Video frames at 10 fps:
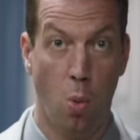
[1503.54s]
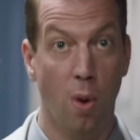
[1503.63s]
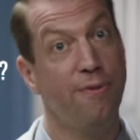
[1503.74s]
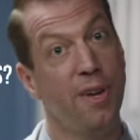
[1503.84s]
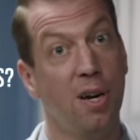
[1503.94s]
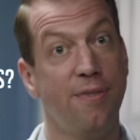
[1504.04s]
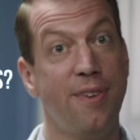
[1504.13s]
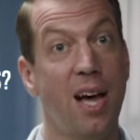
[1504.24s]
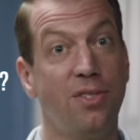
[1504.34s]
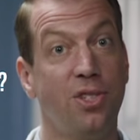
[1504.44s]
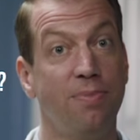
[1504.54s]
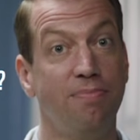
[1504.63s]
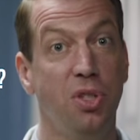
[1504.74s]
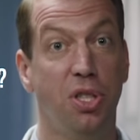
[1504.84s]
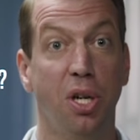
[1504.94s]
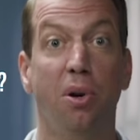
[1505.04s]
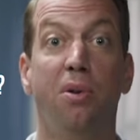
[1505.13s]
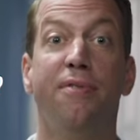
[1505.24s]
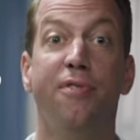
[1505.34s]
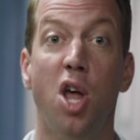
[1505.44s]
One finger if yes,
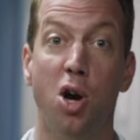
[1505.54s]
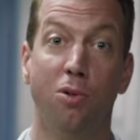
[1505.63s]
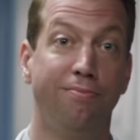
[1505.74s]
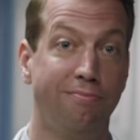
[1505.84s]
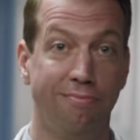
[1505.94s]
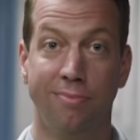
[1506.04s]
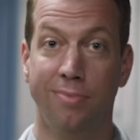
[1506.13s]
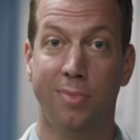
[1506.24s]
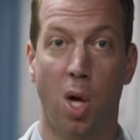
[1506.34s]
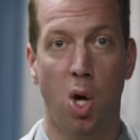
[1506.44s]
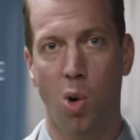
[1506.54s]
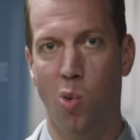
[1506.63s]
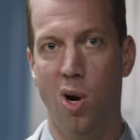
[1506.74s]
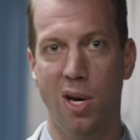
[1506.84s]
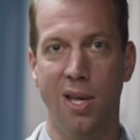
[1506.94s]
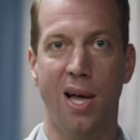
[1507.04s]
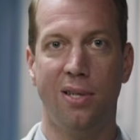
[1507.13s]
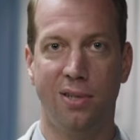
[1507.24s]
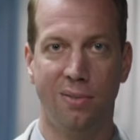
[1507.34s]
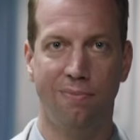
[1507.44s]
zero if no. One
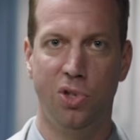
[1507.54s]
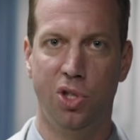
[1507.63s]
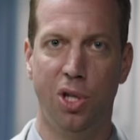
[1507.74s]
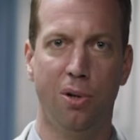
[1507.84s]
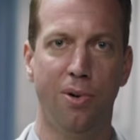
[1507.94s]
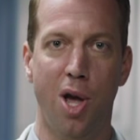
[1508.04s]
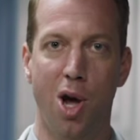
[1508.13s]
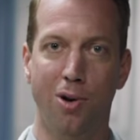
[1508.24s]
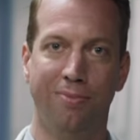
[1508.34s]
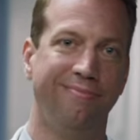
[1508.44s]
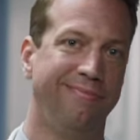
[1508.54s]
yes, zero no.